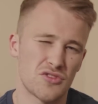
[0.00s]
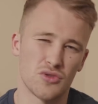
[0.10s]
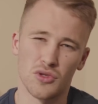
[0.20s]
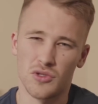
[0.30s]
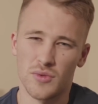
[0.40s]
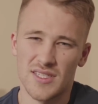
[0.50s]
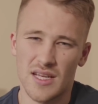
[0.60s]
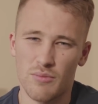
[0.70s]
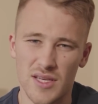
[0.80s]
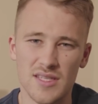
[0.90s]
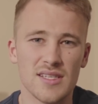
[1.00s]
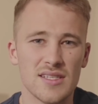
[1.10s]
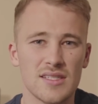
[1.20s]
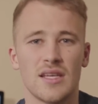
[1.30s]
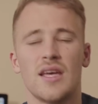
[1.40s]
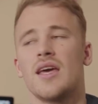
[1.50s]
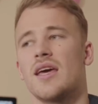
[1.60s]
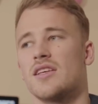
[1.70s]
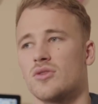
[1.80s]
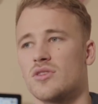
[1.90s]
struggled with set pieces.
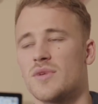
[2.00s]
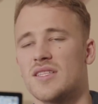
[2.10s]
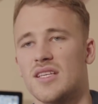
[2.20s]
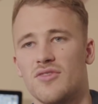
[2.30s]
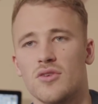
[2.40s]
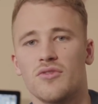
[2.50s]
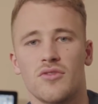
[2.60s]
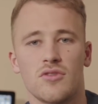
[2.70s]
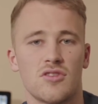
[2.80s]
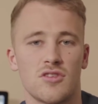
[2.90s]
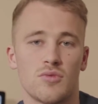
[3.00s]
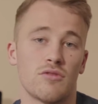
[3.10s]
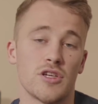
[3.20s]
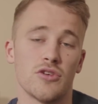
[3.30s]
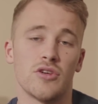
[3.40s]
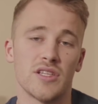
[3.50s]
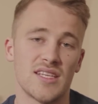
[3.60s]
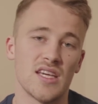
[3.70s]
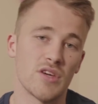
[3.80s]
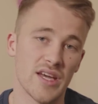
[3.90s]
It's always been difficult for us because we're a younger
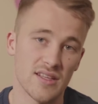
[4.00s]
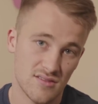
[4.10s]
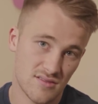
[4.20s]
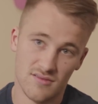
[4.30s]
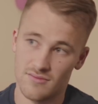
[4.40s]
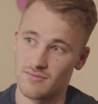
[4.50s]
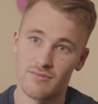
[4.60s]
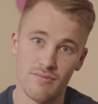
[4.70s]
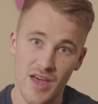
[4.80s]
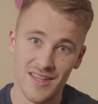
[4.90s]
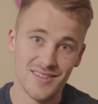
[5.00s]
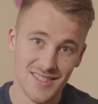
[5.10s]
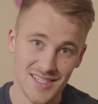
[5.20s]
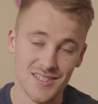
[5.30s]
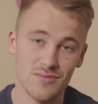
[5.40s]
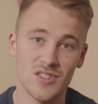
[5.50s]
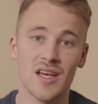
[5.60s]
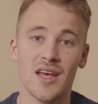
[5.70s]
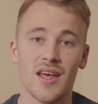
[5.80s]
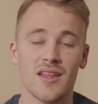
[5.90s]
team against men's teams
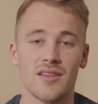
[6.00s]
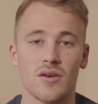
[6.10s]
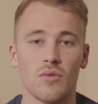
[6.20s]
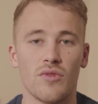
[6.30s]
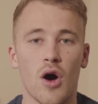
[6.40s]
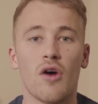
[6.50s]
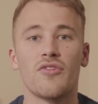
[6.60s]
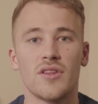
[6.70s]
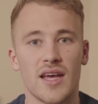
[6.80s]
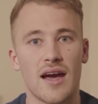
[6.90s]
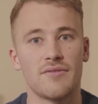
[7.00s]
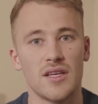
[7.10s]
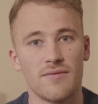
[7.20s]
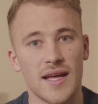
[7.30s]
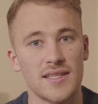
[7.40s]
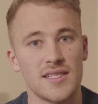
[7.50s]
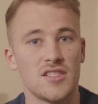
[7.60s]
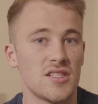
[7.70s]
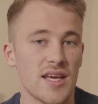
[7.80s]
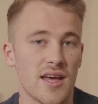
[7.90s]
that often they have the advantage
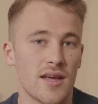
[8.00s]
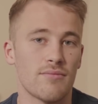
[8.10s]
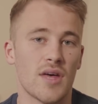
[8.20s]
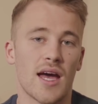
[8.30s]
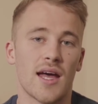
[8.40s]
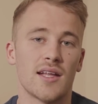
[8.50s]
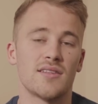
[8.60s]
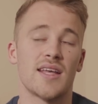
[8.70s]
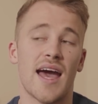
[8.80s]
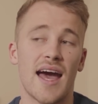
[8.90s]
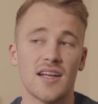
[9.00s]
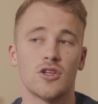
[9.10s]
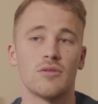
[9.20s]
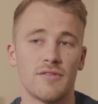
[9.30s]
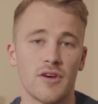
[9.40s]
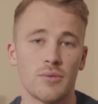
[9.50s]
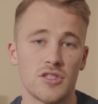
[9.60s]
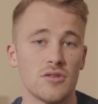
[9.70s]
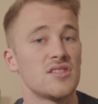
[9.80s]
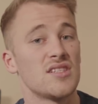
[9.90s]
in the air. And they had a couple of
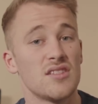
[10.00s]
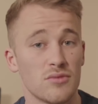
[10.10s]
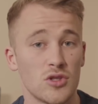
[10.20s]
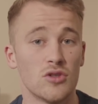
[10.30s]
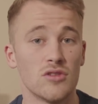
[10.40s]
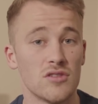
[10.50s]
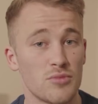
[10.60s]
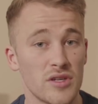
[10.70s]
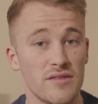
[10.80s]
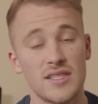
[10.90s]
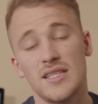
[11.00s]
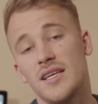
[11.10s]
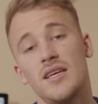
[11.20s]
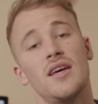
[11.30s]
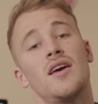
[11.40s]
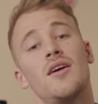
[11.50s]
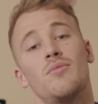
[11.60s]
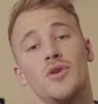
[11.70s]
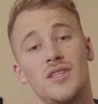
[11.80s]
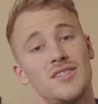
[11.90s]
opportunities from corners previously,
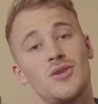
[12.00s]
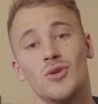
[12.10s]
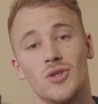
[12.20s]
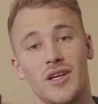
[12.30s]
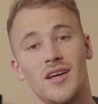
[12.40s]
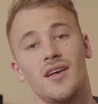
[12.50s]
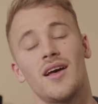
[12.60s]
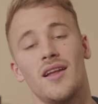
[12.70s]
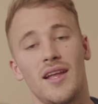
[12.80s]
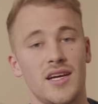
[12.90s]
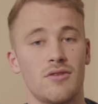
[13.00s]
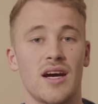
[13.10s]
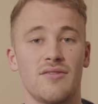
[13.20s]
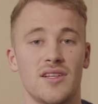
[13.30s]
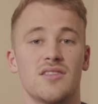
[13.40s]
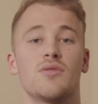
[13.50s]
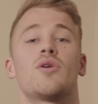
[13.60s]
but this corner, a late arrival into the